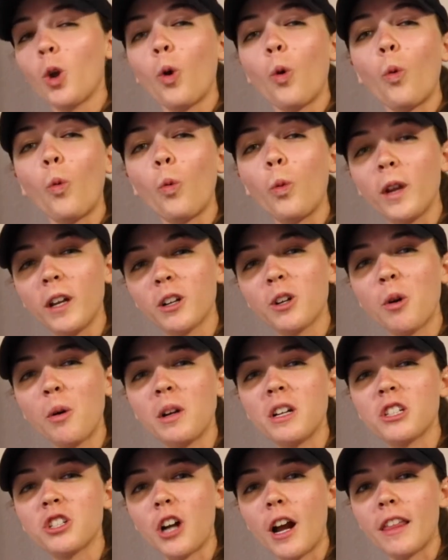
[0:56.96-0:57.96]
we're going
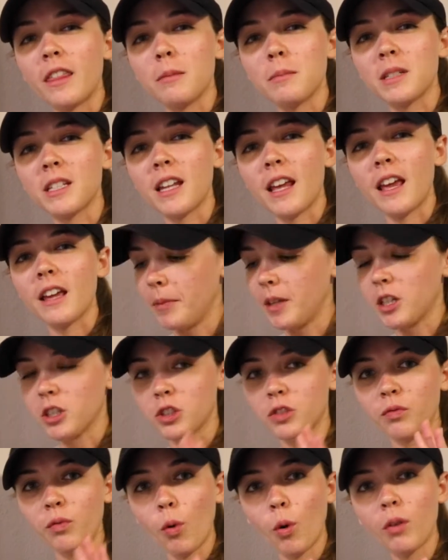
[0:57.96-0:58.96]
to try them today.
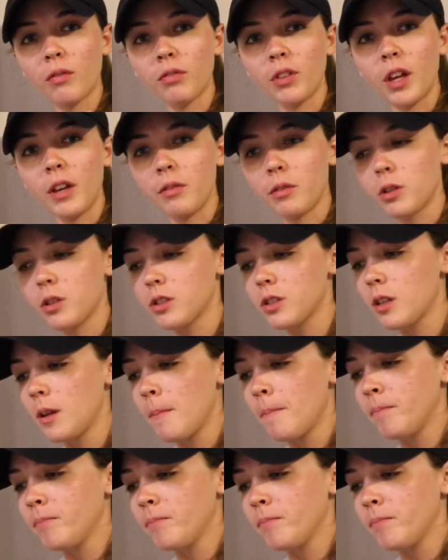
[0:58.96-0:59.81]
There's 4 flavors.